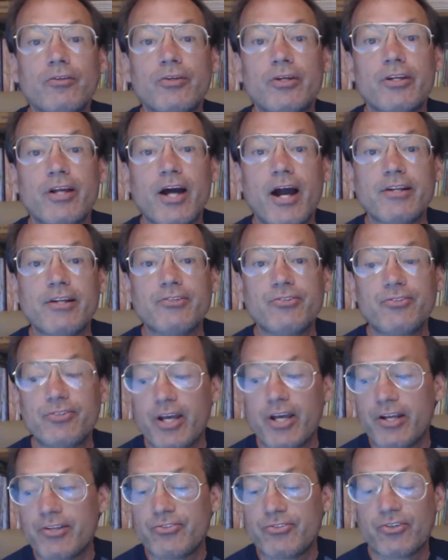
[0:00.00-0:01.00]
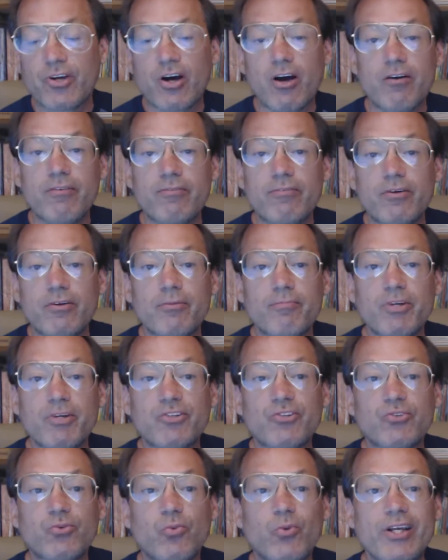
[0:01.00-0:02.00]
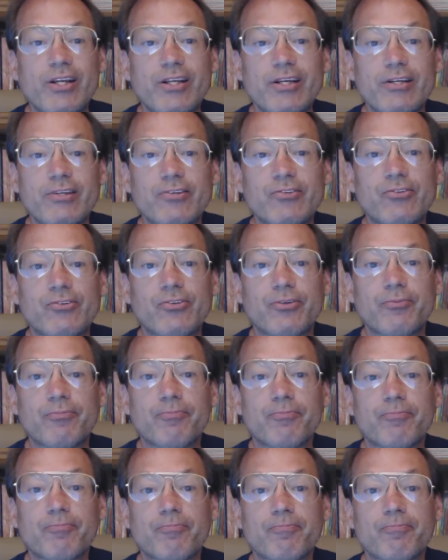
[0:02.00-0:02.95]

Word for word: The United States of McSweeney's.